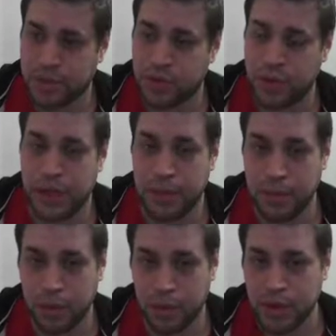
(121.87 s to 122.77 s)
the training
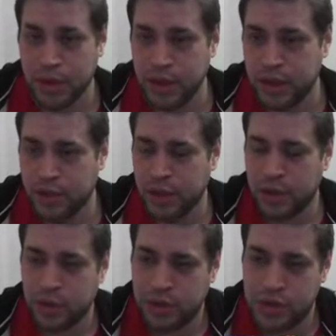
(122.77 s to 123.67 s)
bow, and you can
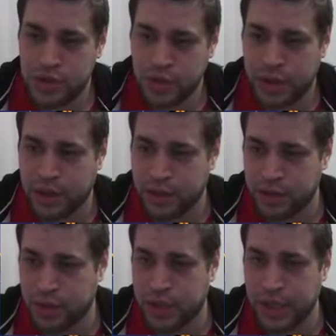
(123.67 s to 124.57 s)
use the two
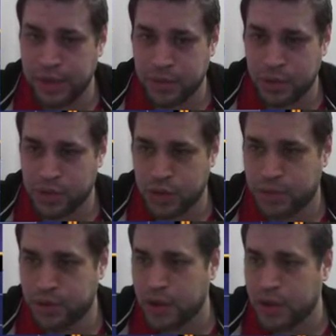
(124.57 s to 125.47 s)
characters to get more
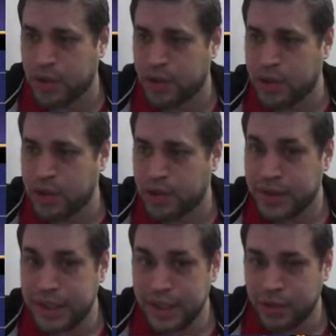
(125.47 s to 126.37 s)
drops. The
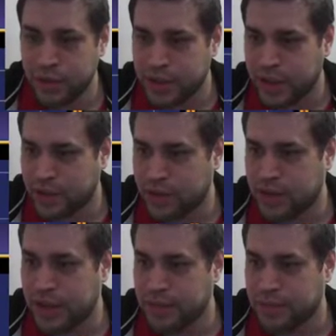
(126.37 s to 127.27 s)
Leny only gets
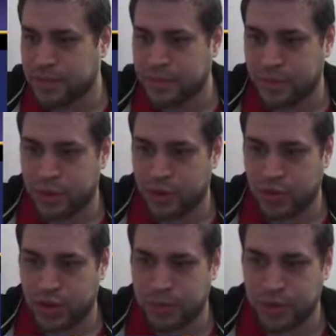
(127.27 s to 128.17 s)
10 more
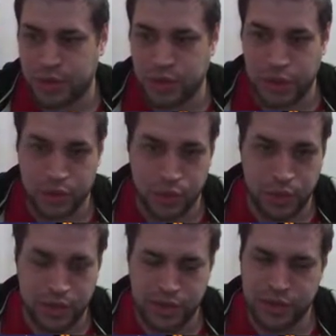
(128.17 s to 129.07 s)
drops on the training
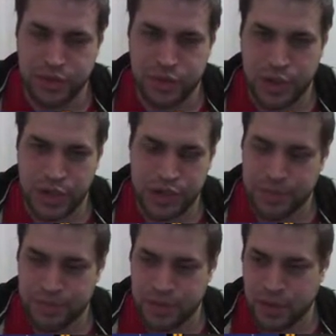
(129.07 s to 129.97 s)
sword, this is strange
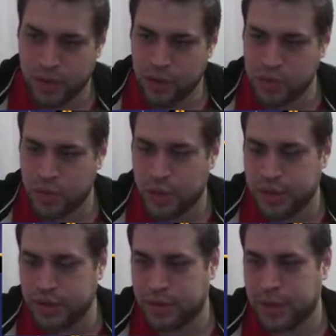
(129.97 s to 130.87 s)
not so sure why
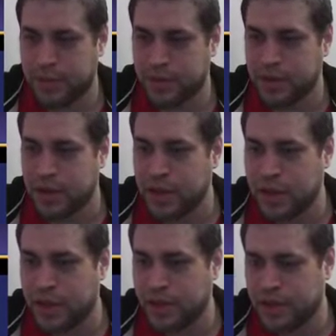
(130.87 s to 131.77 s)
this happens.
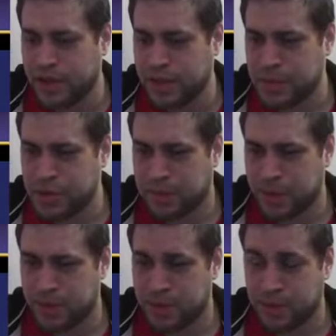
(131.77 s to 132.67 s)
And the damage
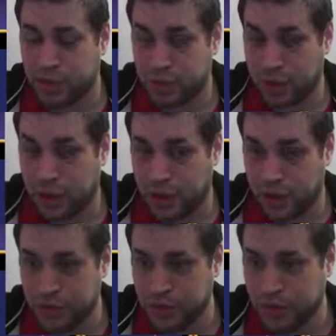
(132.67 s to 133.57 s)
plus is also
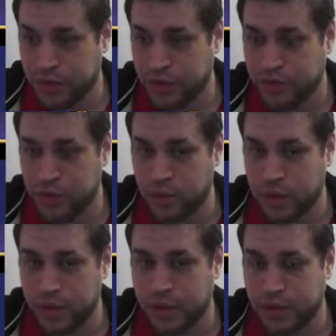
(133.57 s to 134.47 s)
halved, only
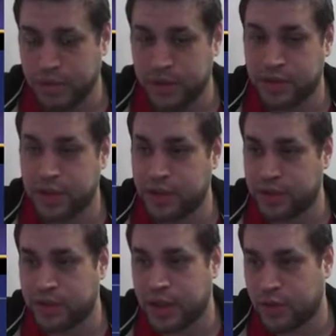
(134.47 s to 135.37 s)
100%
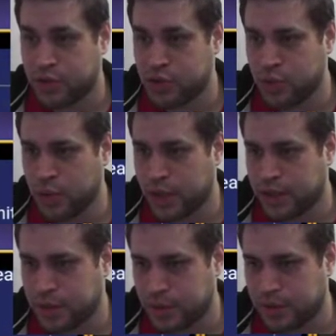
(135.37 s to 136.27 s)
instead of
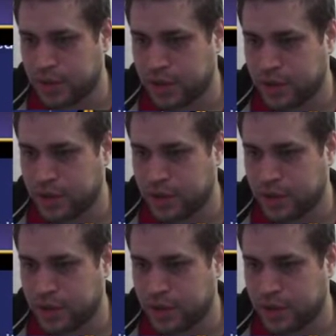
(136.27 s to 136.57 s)
200%.